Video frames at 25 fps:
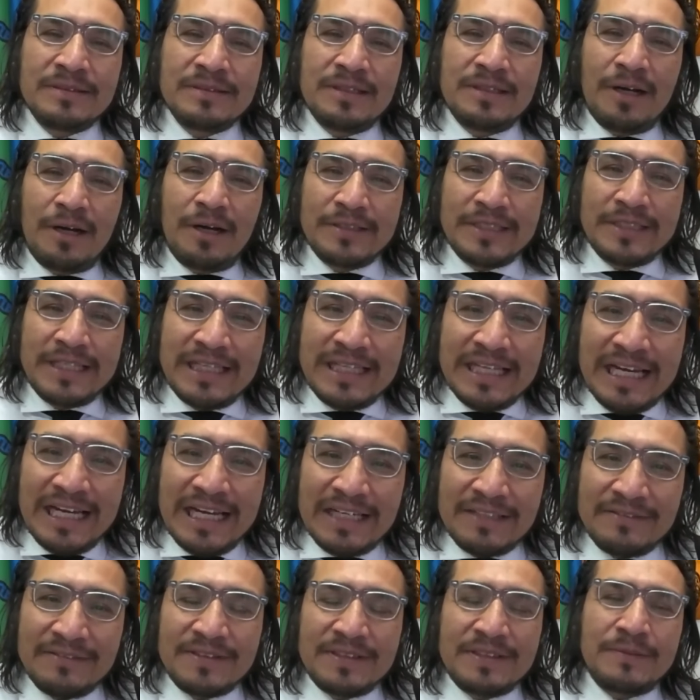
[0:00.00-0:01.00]
on the
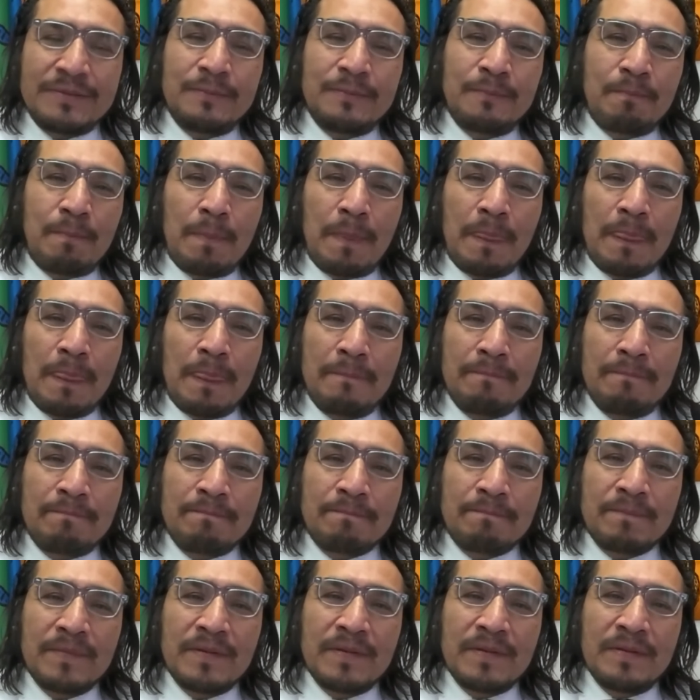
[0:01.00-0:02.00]
lives
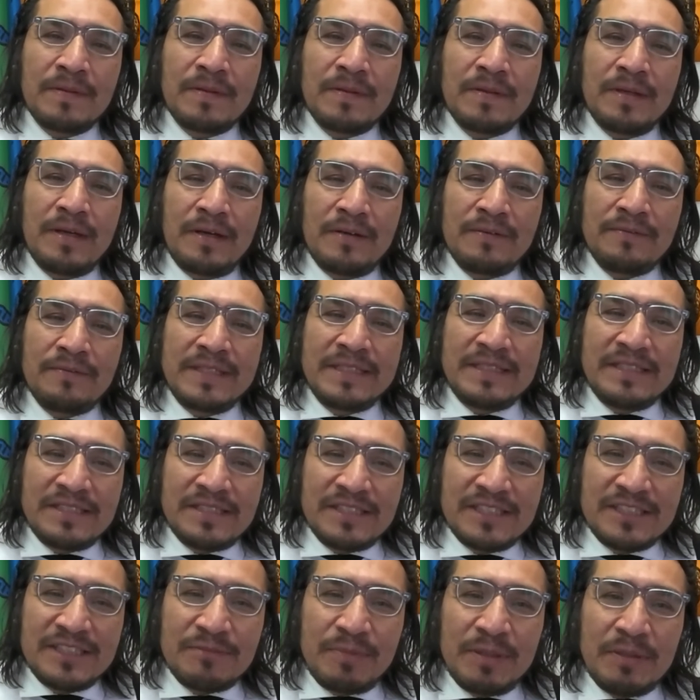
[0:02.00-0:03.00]
of
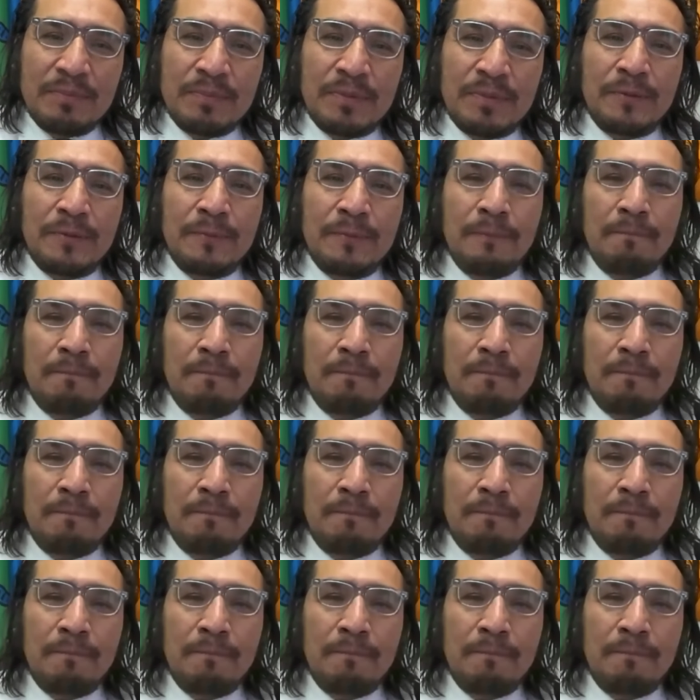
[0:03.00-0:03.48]
Indigenous people.